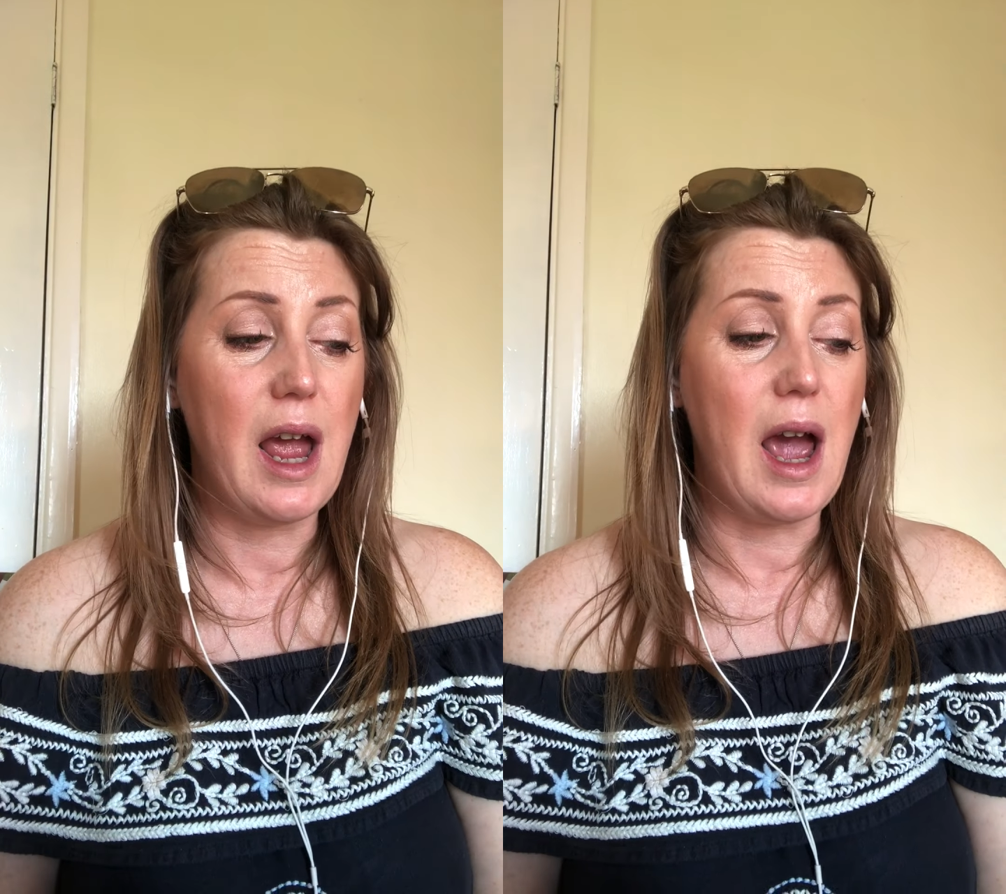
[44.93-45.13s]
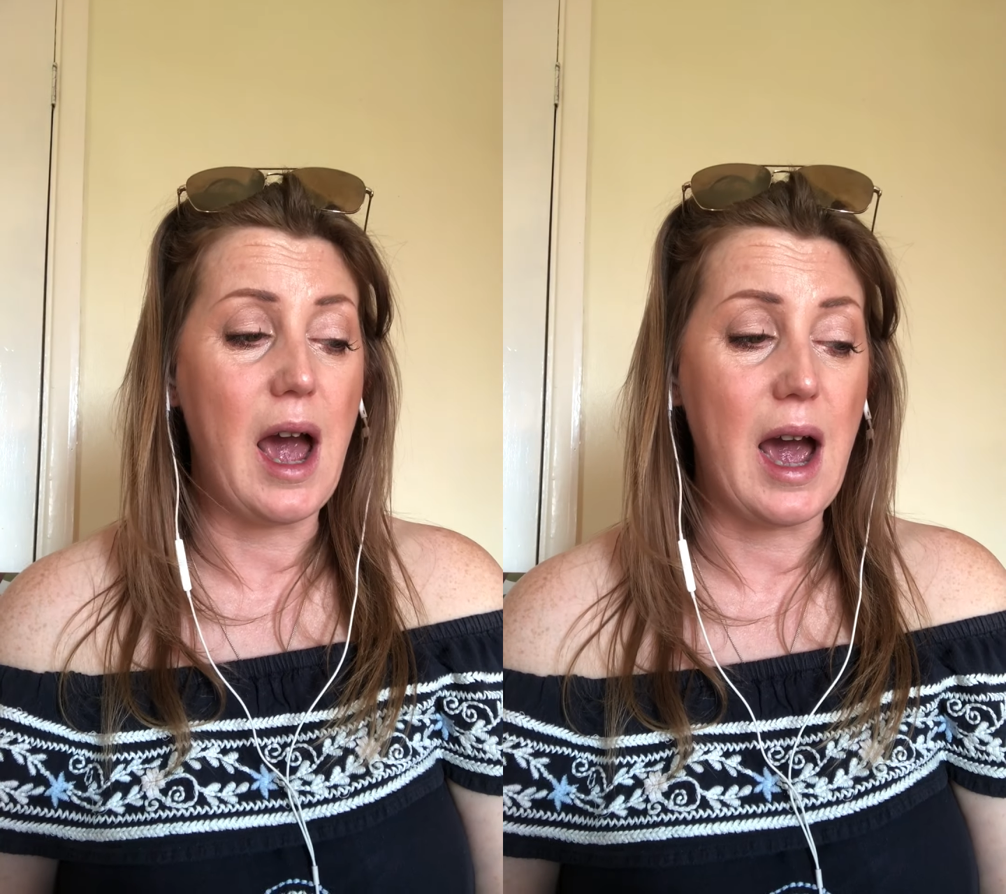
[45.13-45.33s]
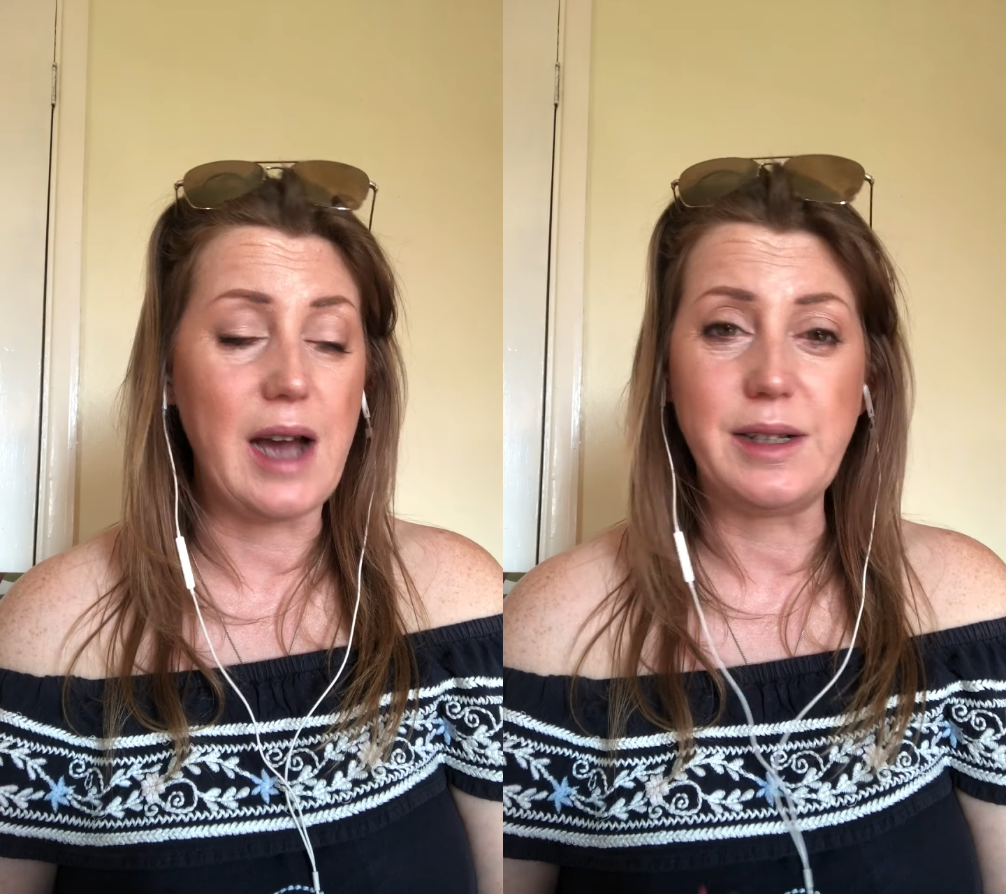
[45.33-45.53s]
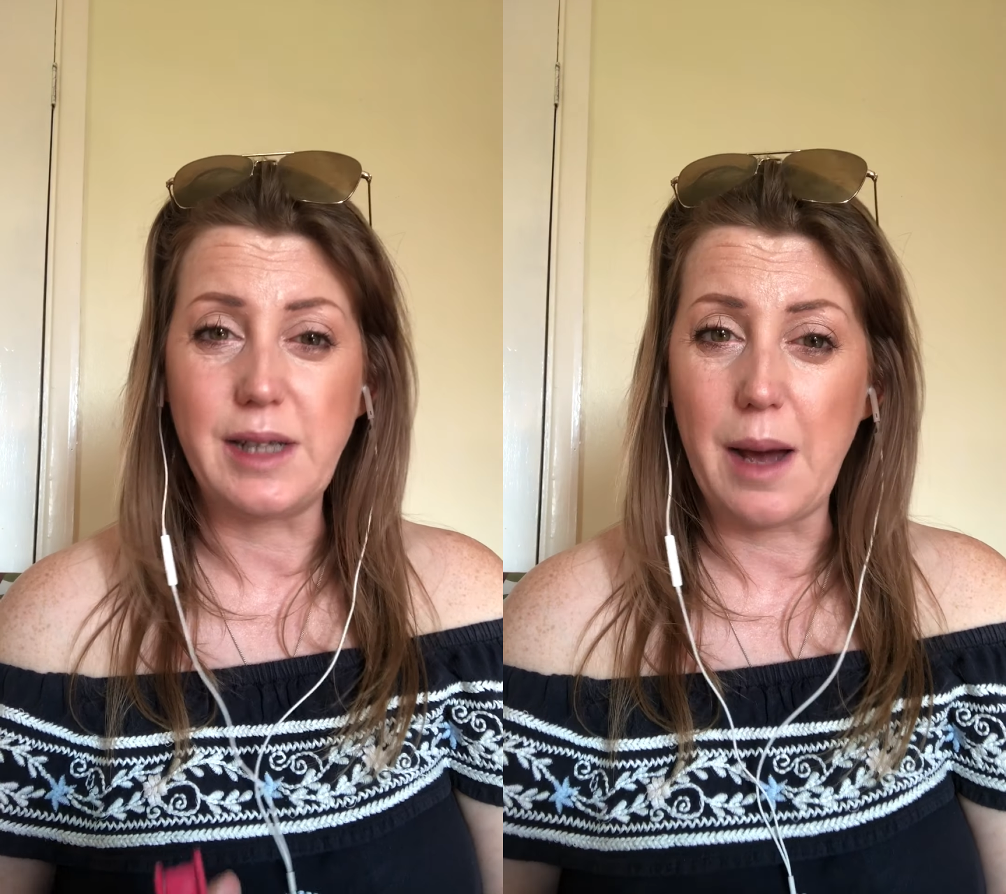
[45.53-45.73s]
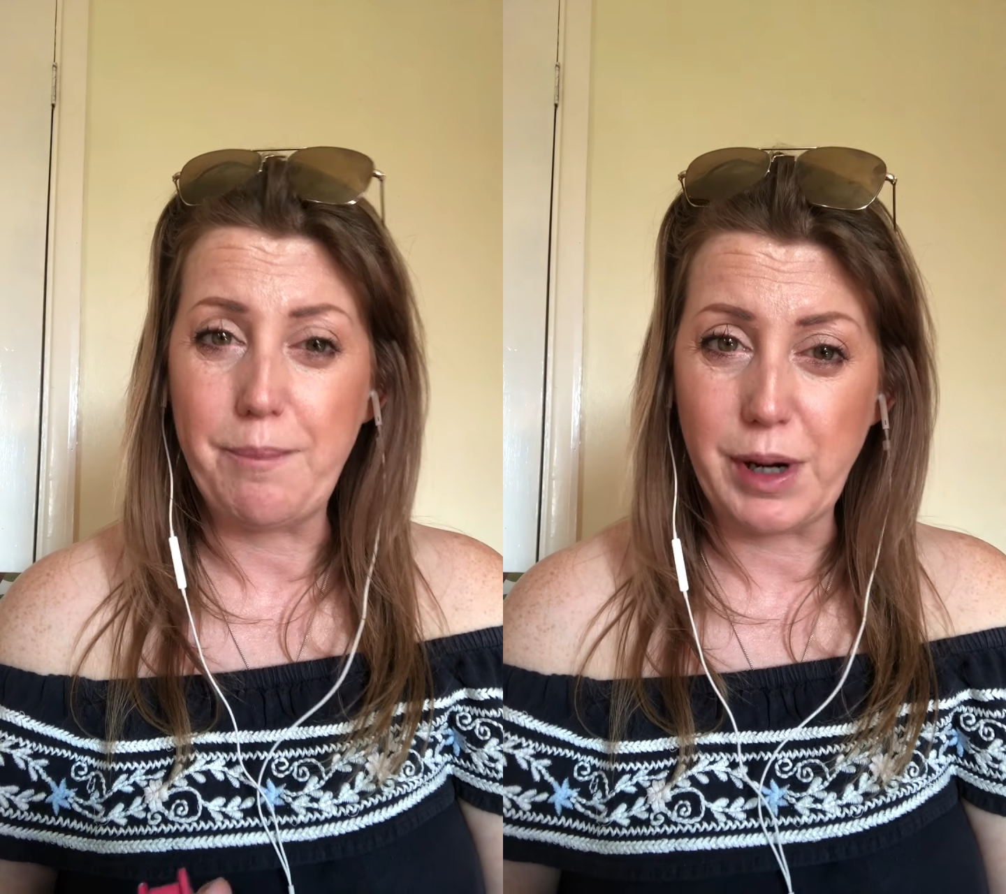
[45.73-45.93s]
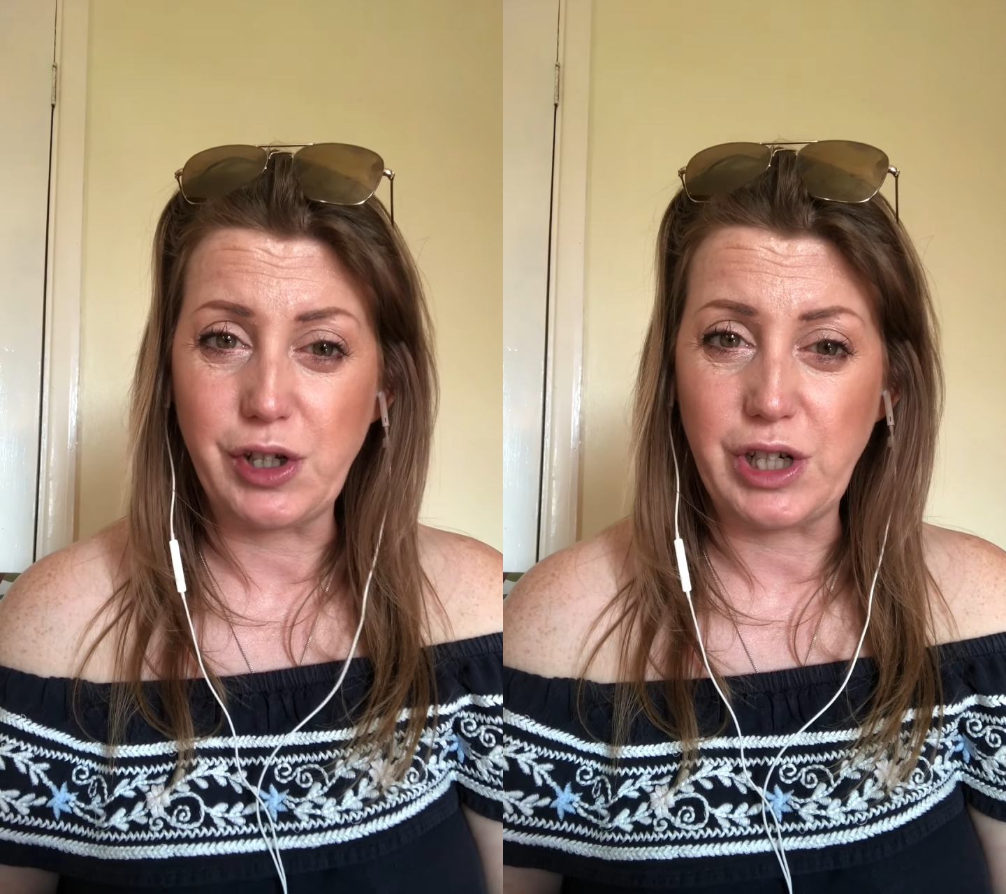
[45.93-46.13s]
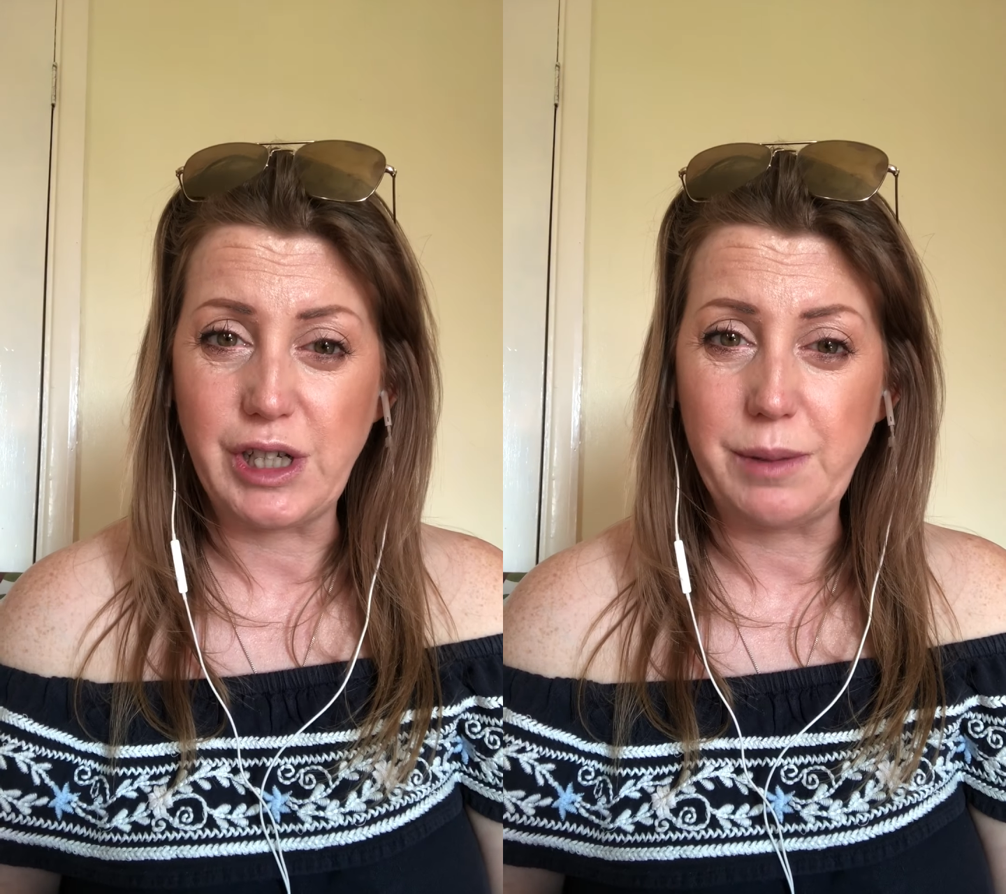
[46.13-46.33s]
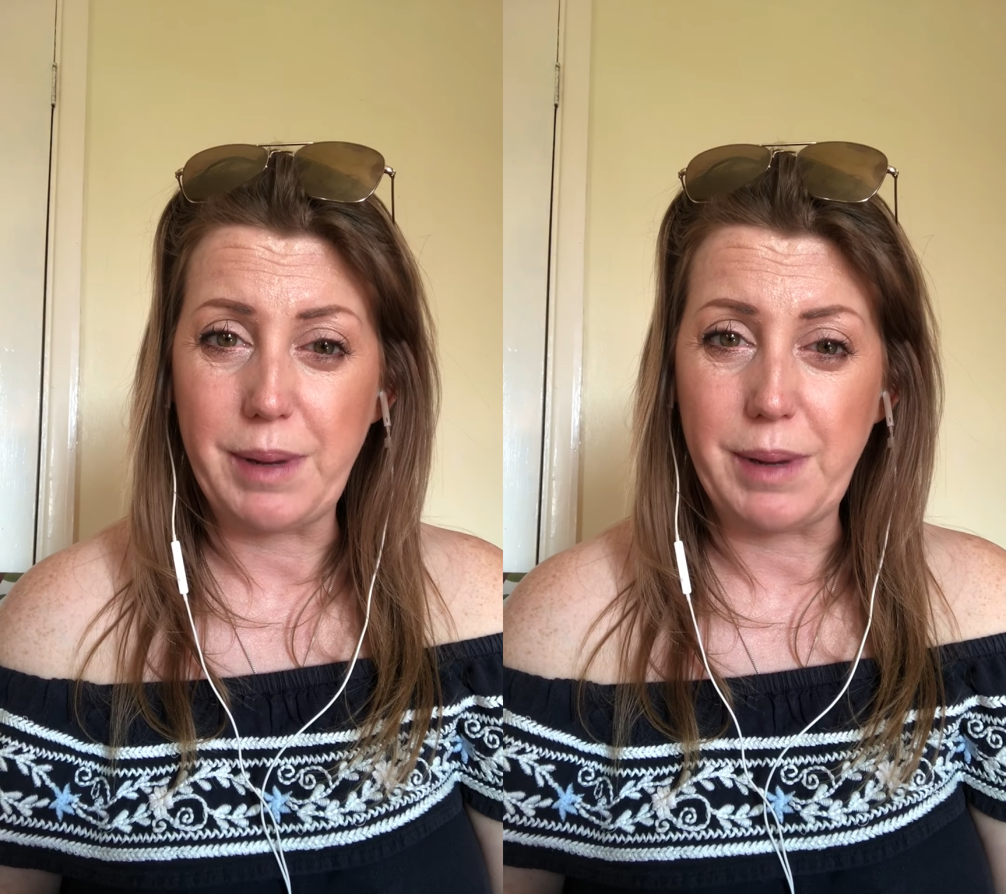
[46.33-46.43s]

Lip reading: has that budget to